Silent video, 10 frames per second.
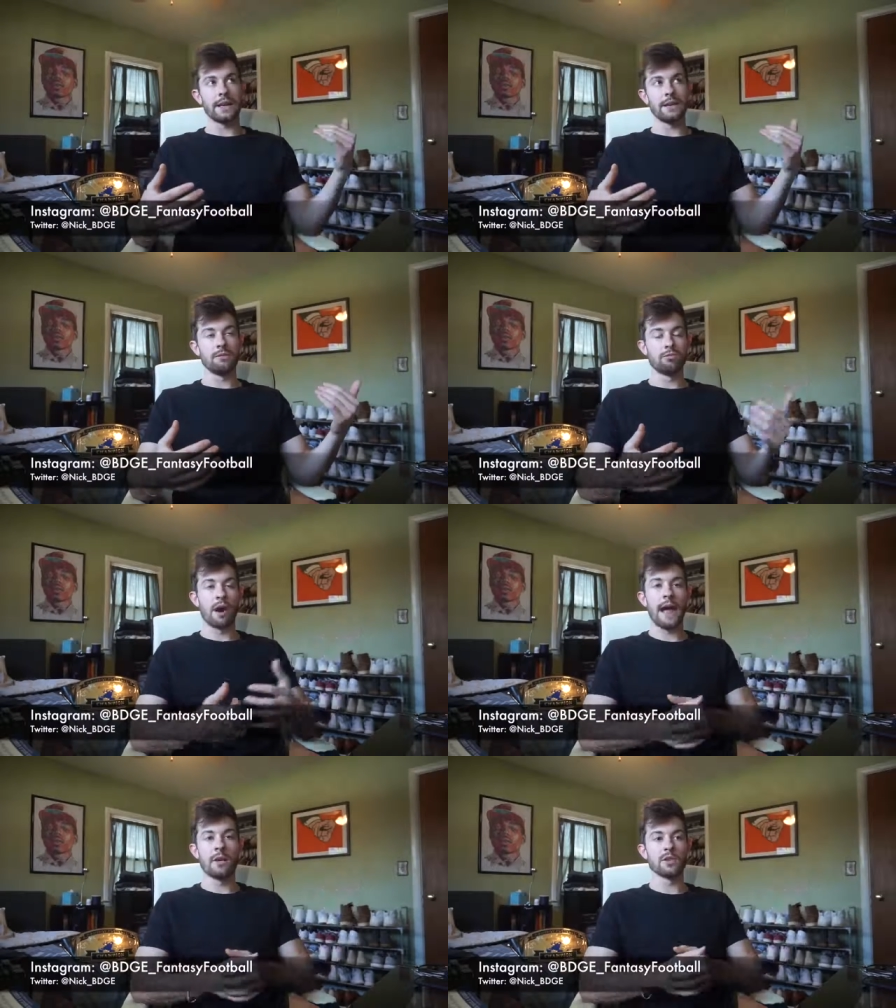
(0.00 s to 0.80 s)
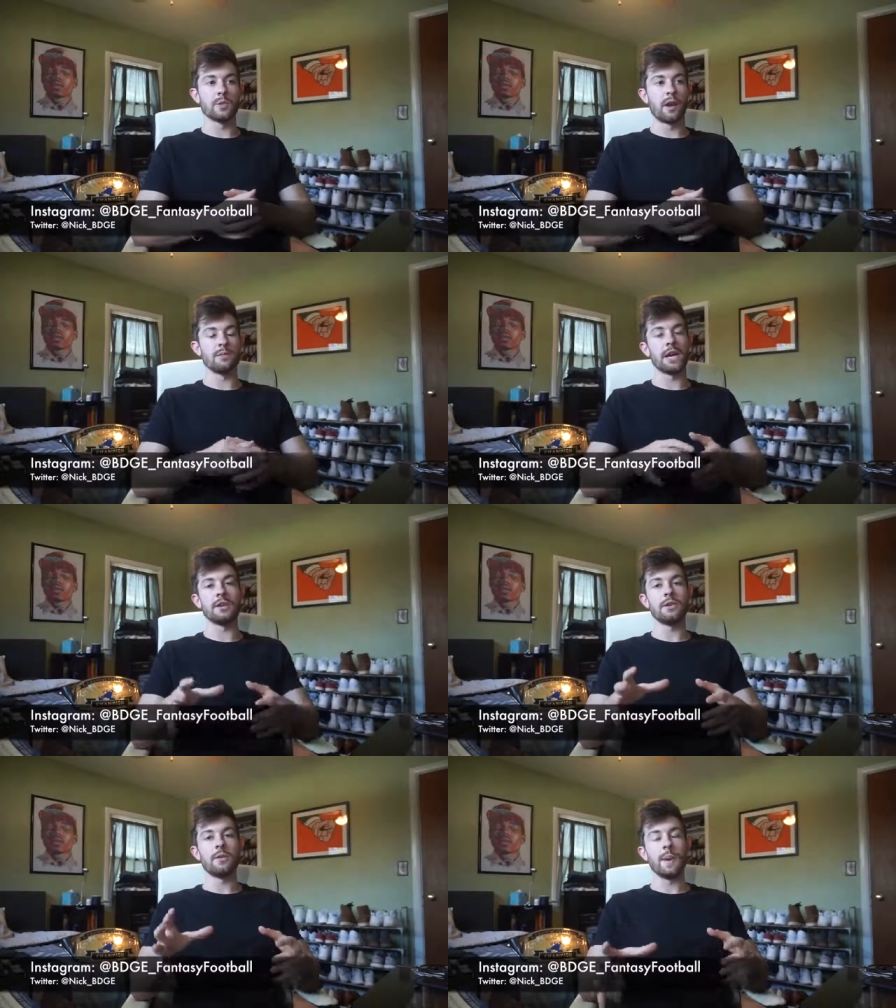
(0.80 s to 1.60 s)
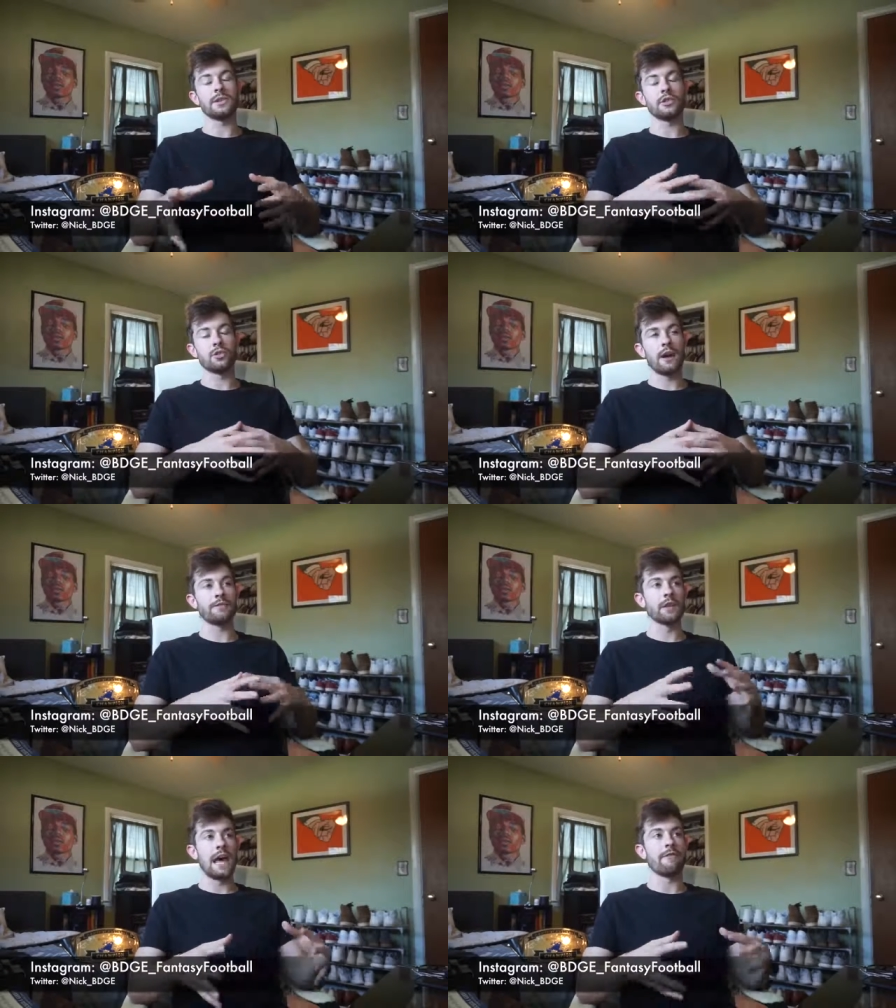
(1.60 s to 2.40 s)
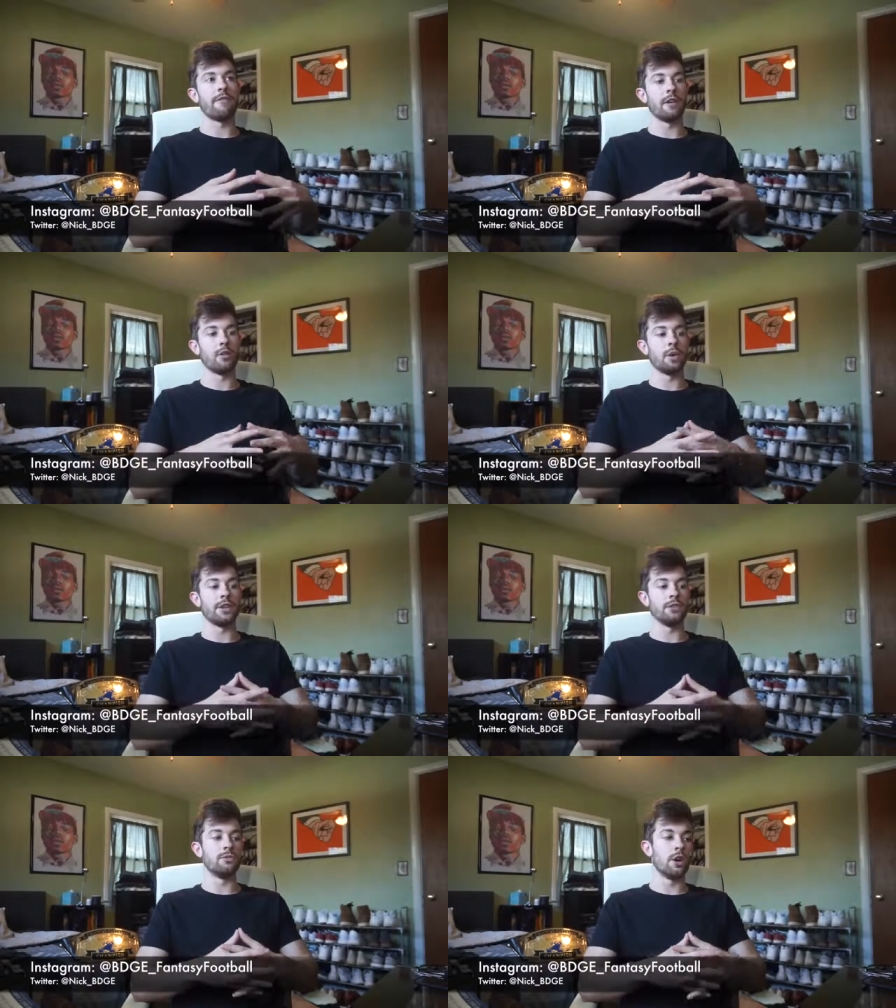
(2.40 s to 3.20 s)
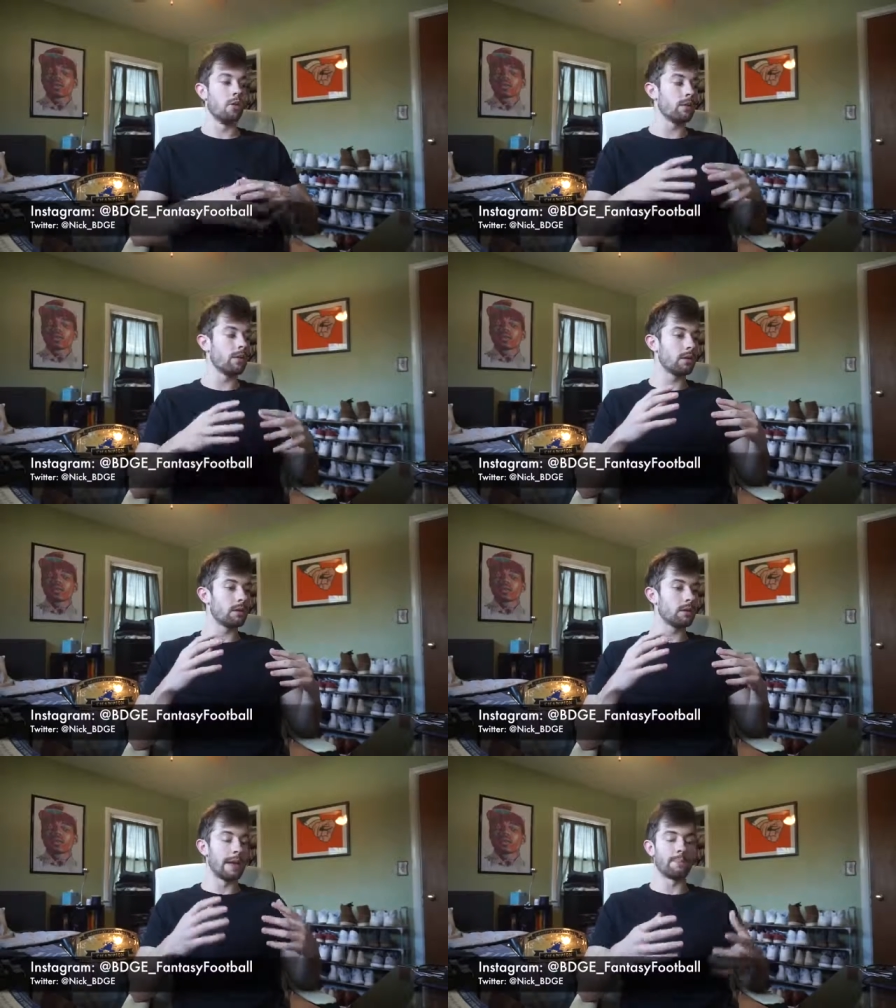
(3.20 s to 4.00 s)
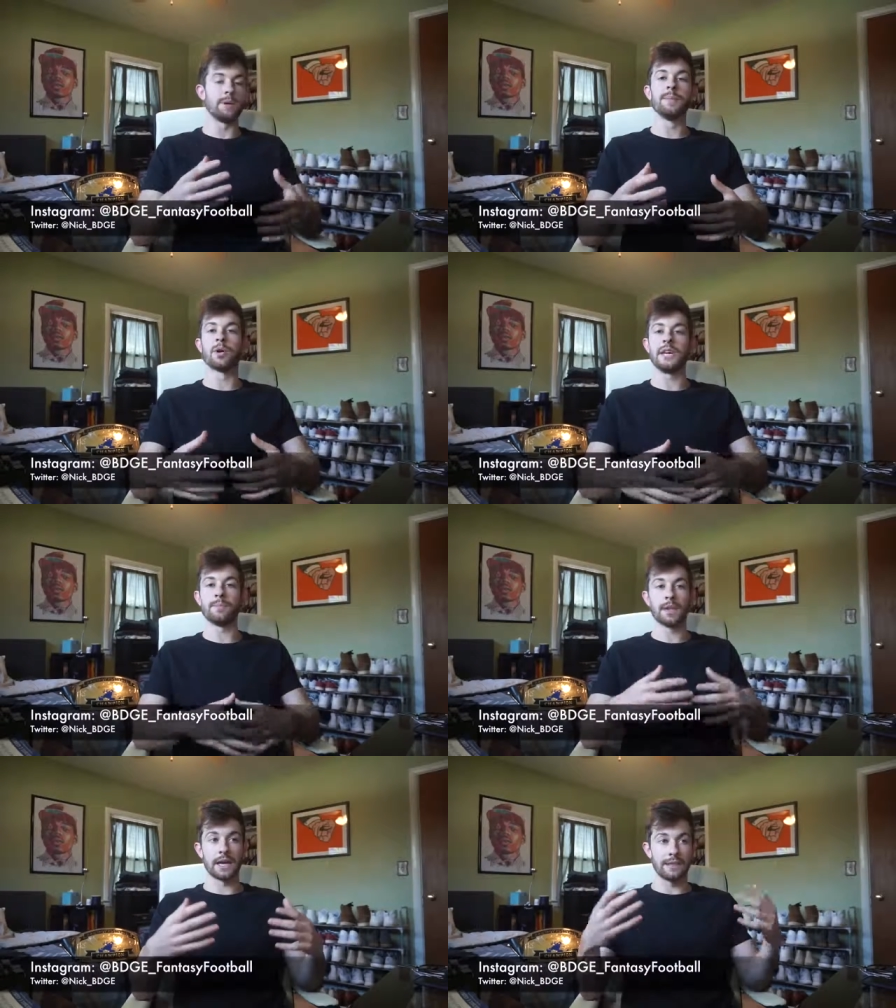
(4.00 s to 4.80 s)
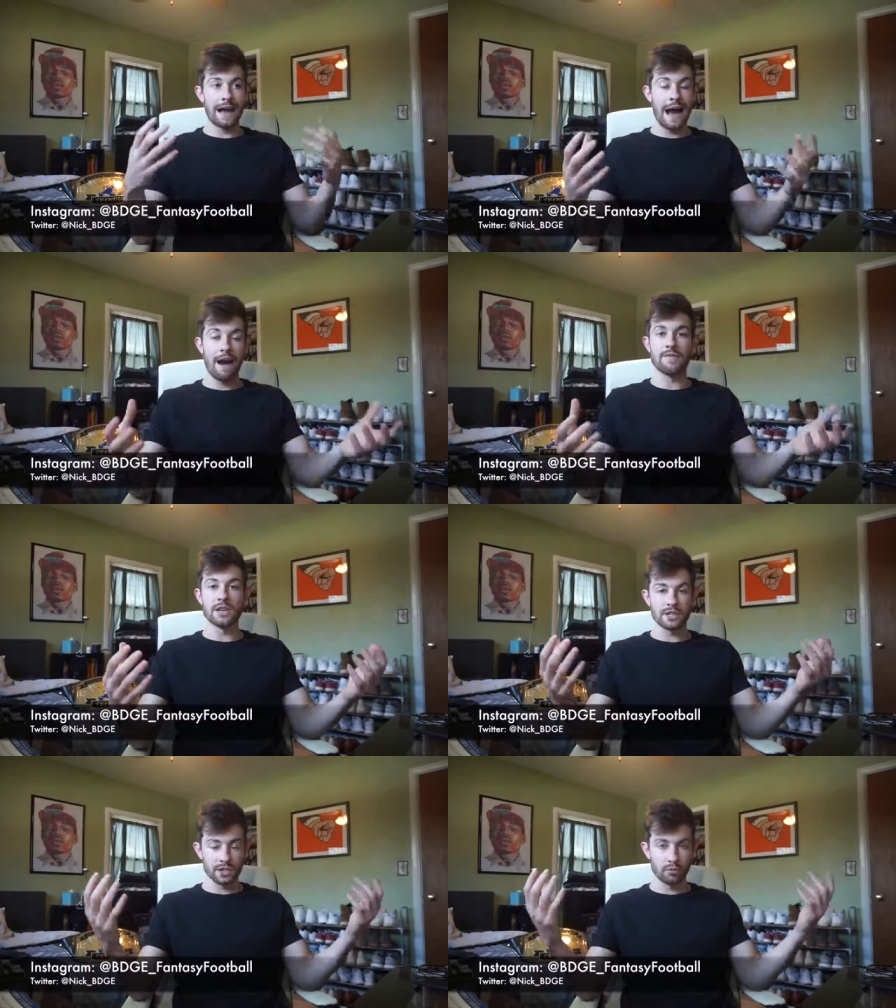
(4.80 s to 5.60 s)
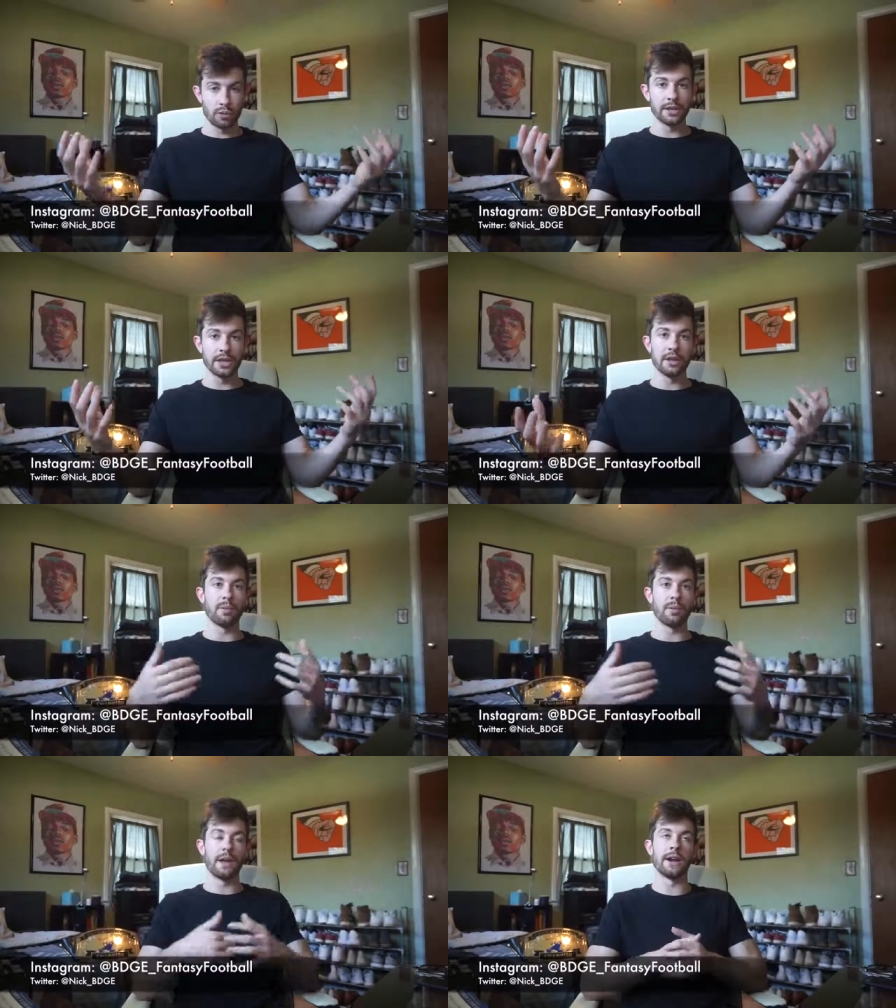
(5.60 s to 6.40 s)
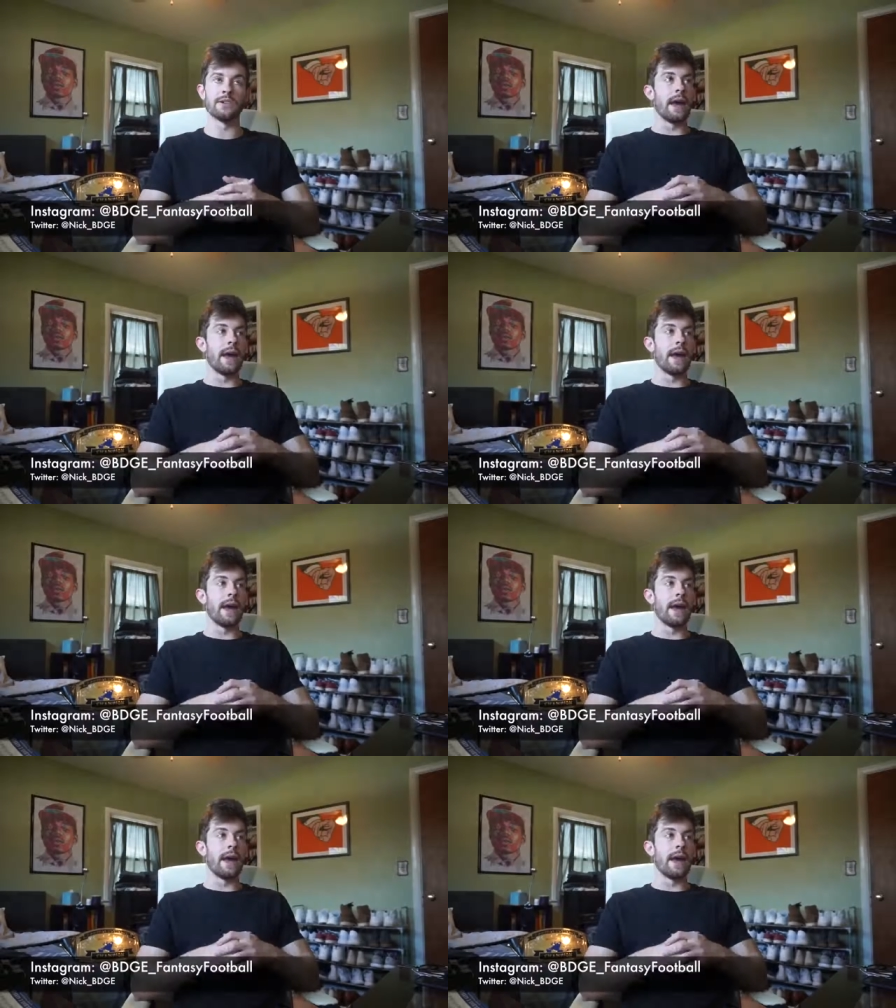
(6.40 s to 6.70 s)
any rounds, but I'm telling you, it makes the draft a lot funner when you don't let people keep like the obviously really good players.